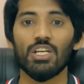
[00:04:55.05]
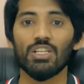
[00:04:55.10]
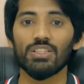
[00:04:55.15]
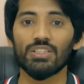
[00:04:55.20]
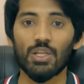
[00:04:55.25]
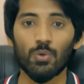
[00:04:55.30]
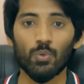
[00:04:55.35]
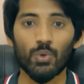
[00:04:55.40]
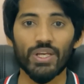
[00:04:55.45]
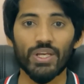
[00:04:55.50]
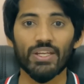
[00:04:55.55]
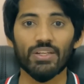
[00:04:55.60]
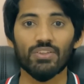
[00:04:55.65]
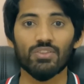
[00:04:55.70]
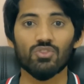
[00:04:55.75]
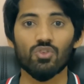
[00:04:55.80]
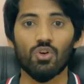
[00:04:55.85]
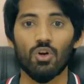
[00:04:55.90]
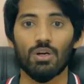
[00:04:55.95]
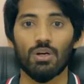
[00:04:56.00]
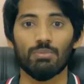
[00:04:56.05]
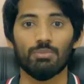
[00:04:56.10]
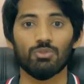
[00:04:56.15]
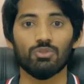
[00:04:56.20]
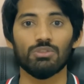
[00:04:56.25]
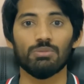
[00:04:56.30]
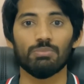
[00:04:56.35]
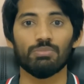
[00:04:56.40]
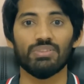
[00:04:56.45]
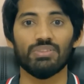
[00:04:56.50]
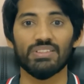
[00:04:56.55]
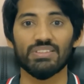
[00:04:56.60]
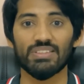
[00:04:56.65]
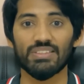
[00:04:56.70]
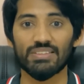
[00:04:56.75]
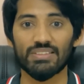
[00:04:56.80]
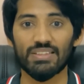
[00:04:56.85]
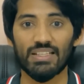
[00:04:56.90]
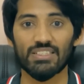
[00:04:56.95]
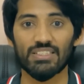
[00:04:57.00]
then we can talk about the
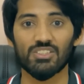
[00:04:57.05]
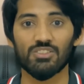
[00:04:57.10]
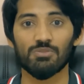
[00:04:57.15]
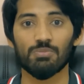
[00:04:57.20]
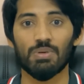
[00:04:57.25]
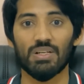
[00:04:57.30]
present tense,